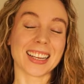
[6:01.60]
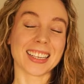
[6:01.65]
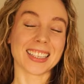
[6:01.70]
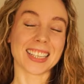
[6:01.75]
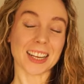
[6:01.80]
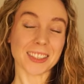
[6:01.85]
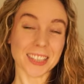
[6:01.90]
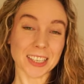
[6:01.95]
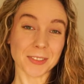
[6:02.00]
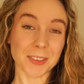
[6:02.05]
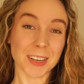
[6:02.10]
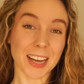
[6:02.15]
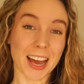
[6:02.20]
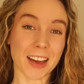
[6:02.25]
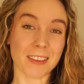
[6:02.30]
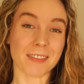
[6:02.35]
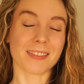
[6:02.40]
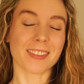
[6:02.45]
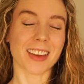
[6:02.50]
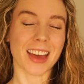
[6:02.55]
Now that we
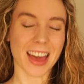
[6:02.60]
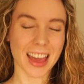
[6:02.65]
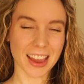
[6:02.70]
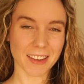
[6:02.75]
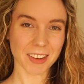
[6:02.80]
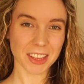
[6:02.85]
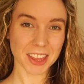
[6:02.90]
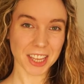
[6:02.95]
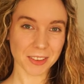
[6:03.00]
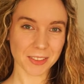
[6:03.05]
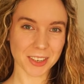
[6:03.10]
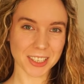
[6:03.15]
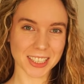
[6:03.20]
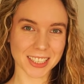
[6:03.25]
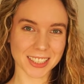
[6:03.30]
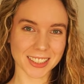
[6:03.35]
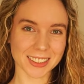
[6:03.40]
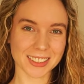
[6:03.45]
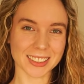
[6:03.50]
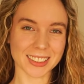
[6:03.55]
have everything we
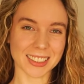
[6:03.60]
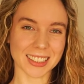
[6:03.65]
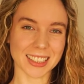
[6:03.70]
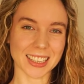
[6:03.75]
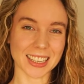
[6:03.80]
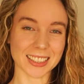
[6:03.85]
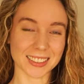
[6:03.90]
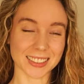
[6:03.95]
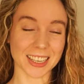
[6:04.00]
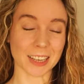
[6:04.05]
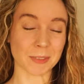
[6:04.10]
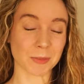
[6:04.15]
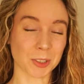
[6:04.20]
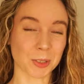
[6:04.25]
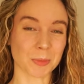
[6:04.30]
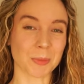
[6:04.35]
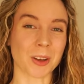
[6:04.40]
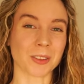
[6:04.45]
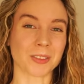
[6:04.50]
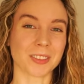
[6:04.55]
need, it's time to
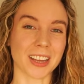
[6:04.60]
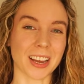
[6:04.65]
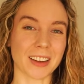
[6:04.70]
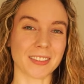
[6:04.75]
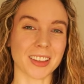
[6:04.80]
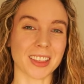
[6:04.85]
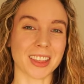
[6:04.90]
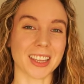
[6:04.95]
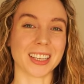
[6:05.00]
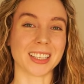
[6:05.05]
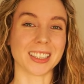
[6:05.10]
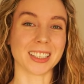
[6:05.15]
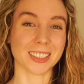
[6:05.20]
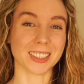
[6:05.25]
mount everything